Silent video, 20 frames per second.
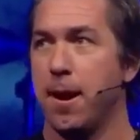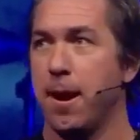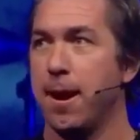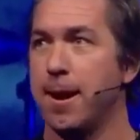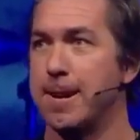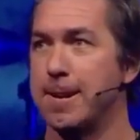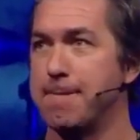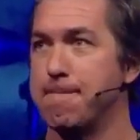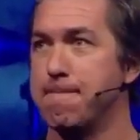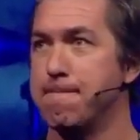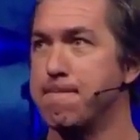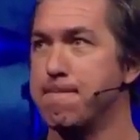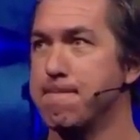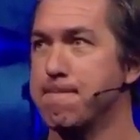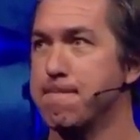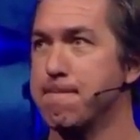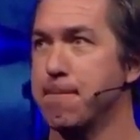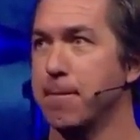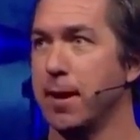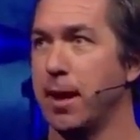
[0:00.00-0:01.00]
Um,
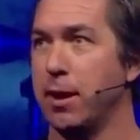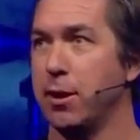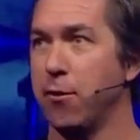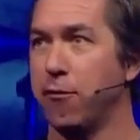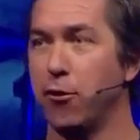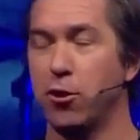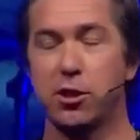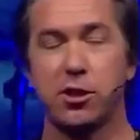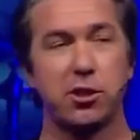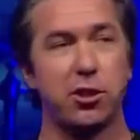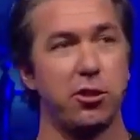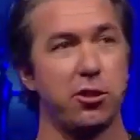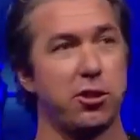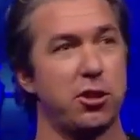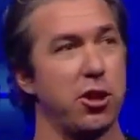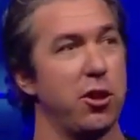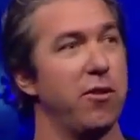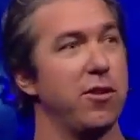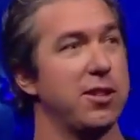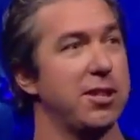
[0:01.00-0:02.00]
in the first two
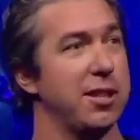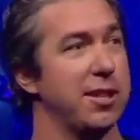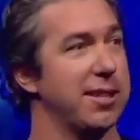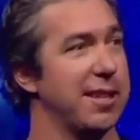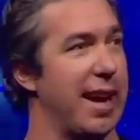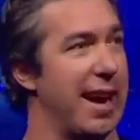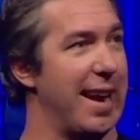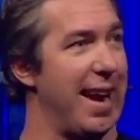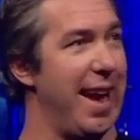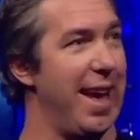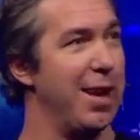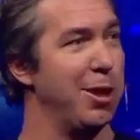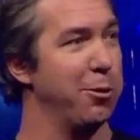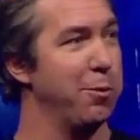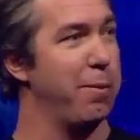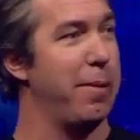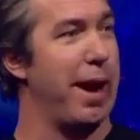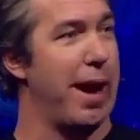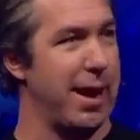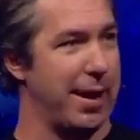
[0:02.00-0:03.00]
services, I
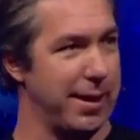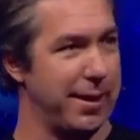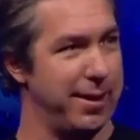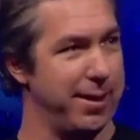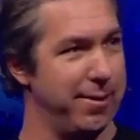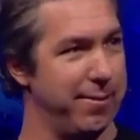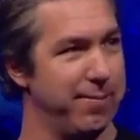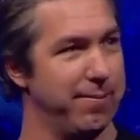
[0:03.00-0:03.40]
held back.